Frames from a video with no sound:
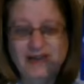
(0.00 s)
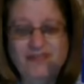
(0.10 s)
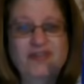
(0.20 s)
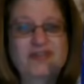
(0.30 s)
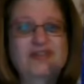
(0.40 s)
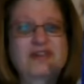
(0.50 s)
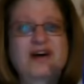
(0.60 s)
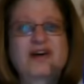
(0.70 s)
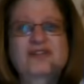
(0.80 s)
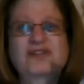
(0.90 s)
If the
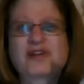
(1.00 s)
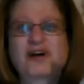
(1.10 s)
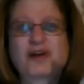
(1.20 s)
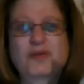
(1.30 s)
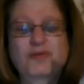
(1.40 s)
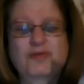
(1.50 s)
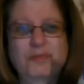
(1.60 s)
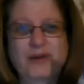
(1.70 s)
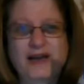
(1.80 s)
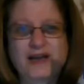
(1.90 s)
dark sky
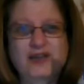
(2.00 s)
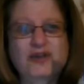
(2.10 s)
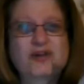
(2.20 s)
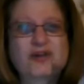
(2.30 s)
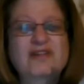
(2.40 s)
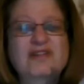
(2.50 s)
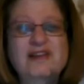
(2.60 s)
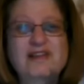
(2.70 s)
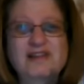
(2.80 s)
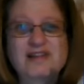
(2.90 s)
wasn't black, you couldn't
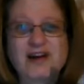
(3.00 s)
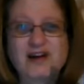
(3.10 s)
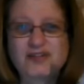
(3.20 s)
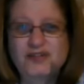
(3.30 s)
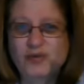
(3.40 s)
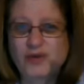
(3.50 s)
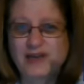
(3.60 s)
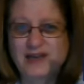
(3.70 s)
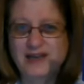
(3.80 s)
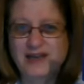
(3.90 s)
see the stars
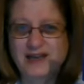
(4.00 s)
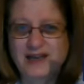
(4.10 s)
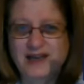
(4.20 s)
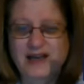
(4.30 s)
twinkling.